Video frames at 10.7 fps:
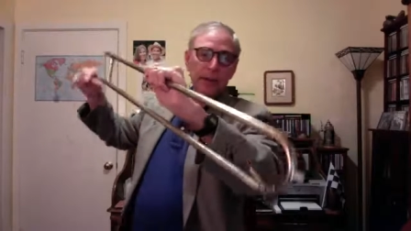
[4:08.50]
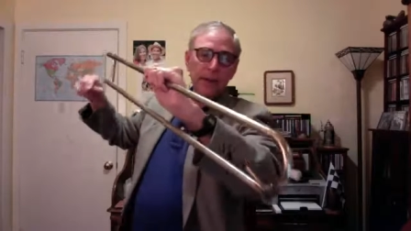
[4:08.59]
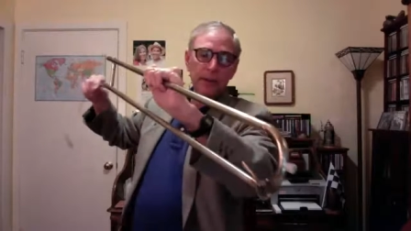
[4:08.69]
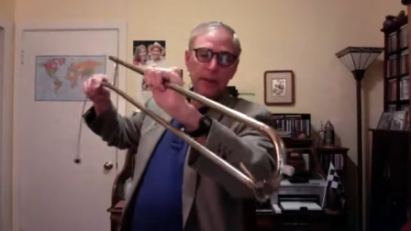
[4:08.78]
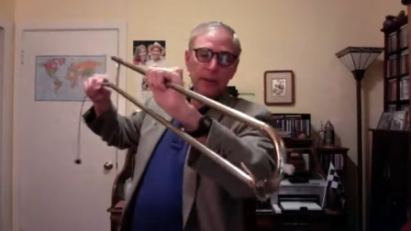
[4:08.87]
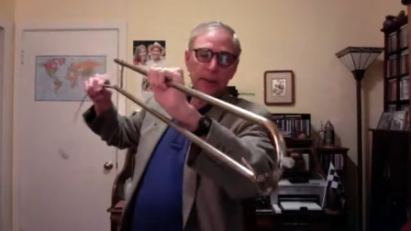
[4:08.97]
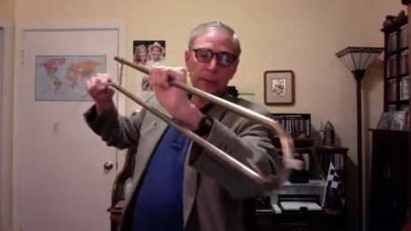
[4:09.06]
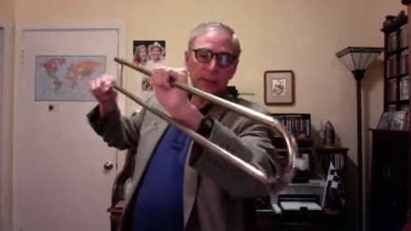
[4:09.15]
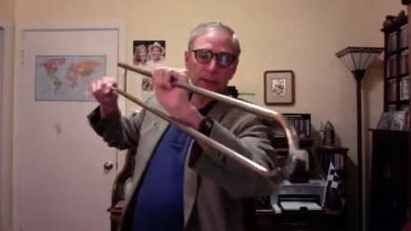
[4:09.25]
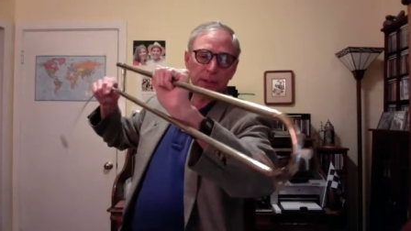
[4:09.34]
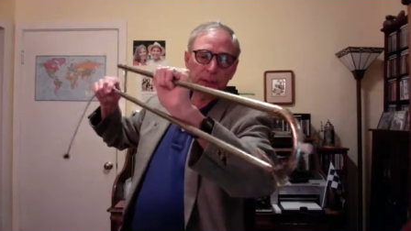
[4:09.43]
until it
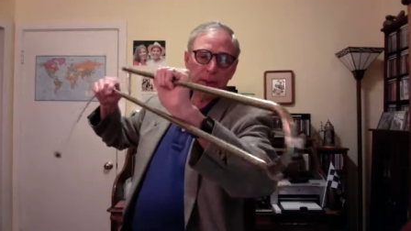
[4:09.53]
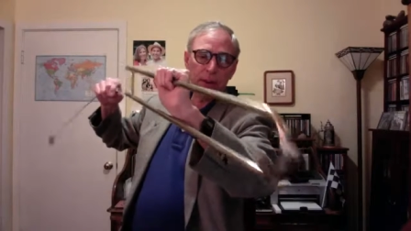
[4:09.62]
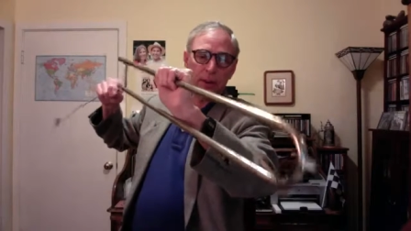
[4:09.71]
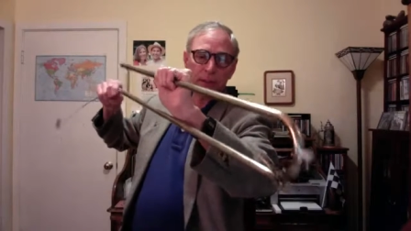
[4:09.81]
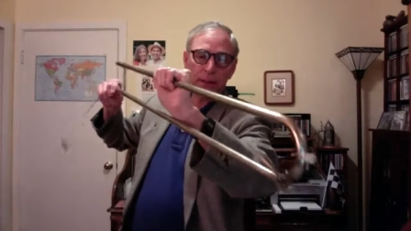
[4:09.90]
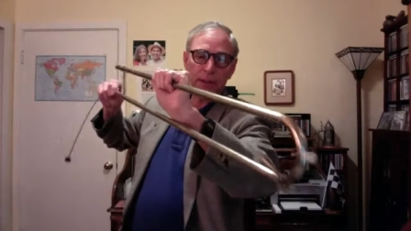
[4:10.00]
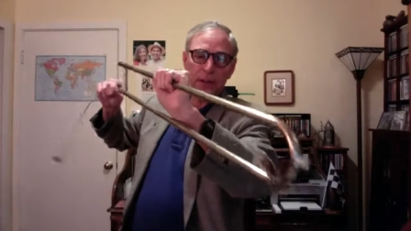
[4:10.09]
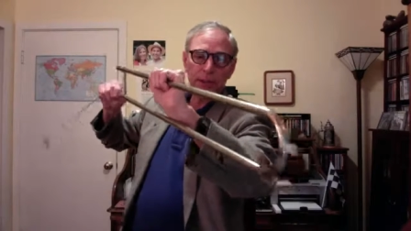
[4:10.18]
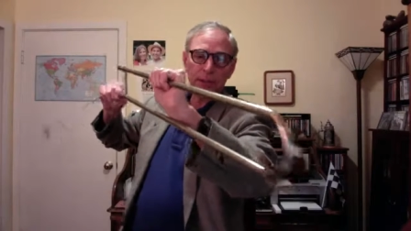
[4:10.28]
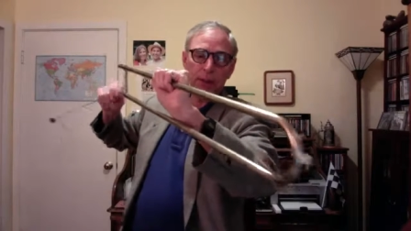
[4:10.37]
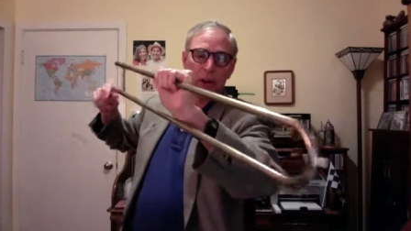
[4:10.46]
meets the curve. It gets
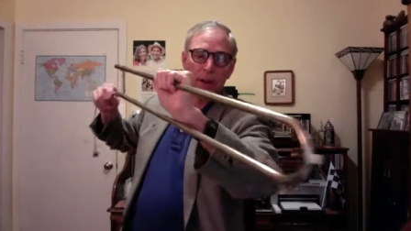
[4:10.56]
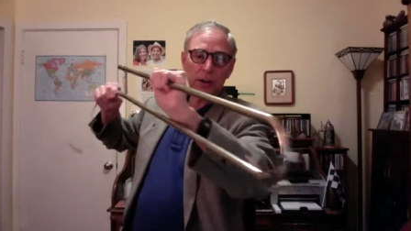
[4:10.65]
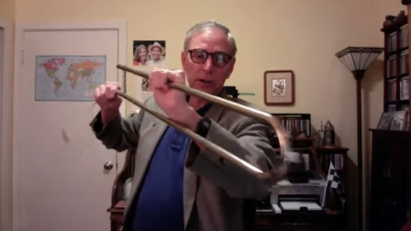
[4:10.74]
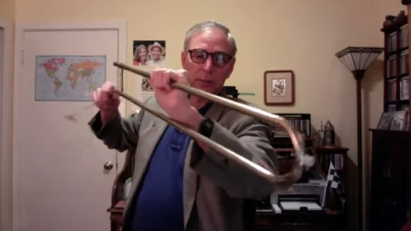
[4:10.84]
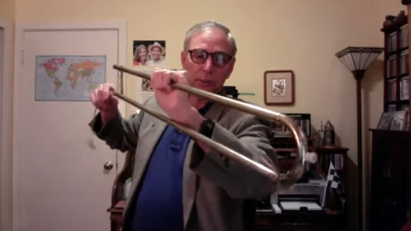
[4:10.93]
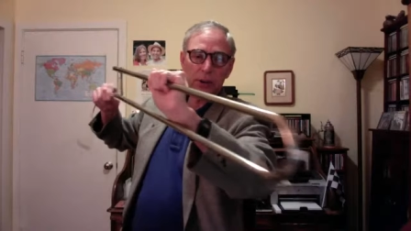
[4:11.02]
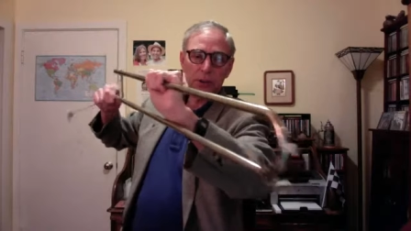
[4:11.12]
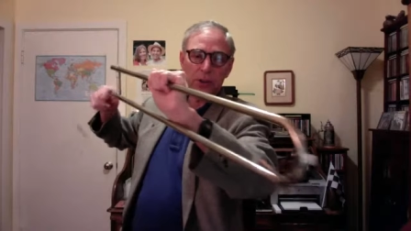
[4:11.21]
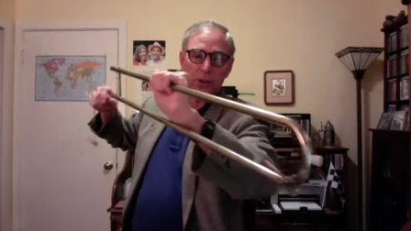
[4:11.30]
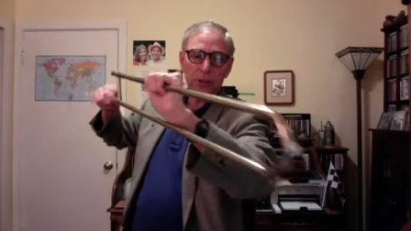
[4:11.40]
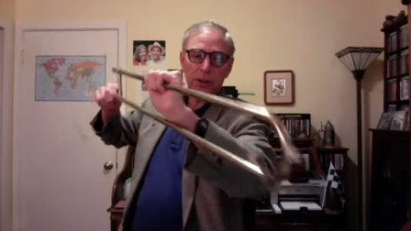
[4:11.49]
a little harder to
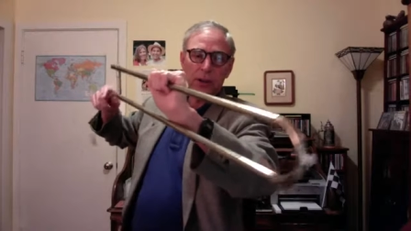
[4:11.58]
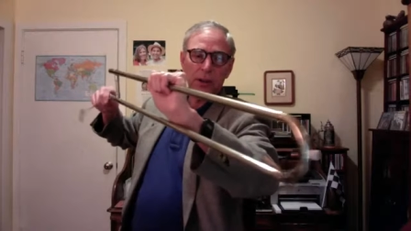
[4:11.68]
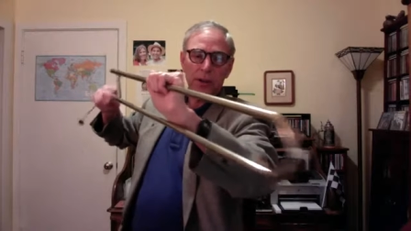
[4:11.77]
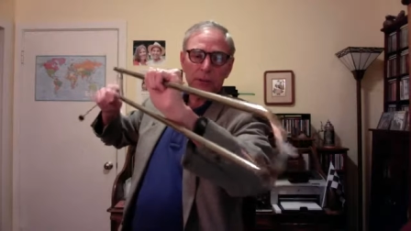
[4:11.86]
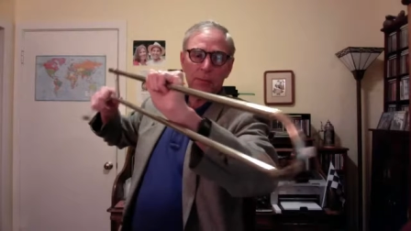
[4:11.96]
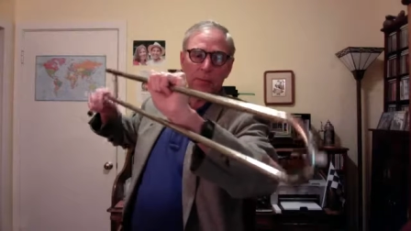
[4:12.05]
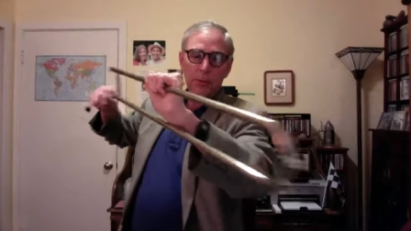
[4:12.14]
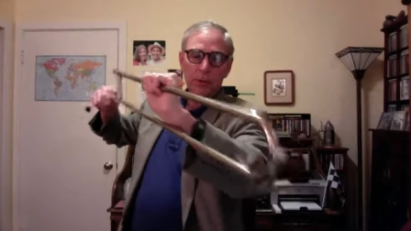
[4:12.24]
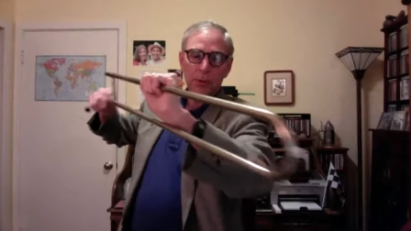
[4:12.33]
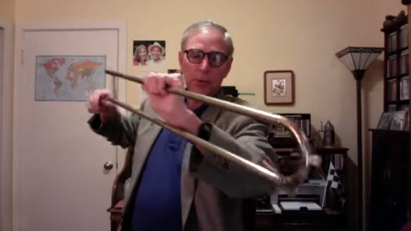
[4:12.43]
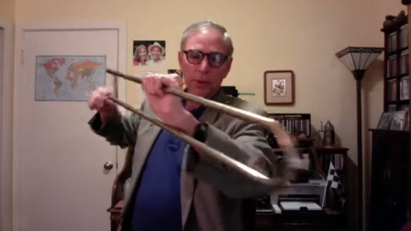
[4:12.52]
push.
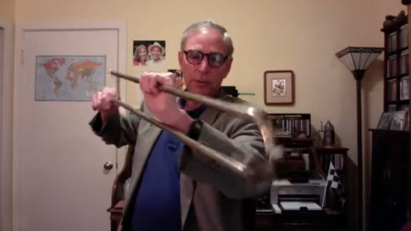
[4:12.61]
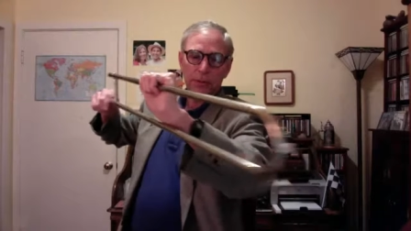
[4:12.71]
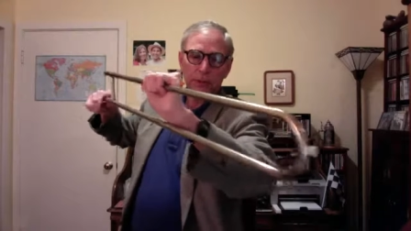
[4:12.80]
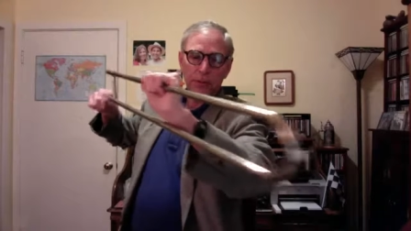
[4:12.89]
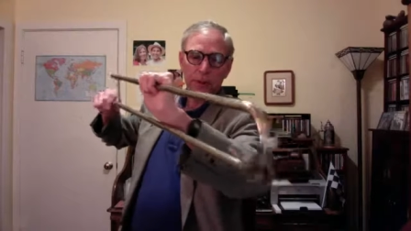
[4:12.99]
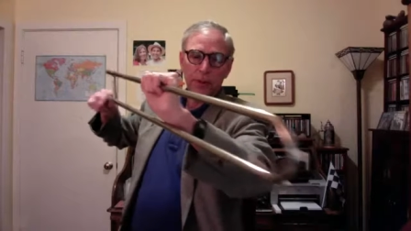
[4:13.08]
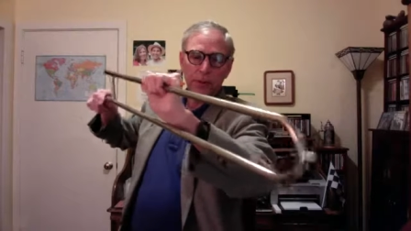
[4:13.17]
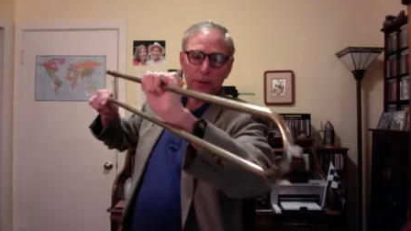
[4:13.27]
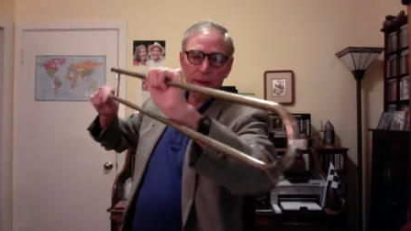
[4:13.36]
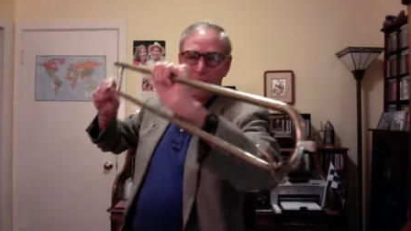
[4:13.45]
Push it further.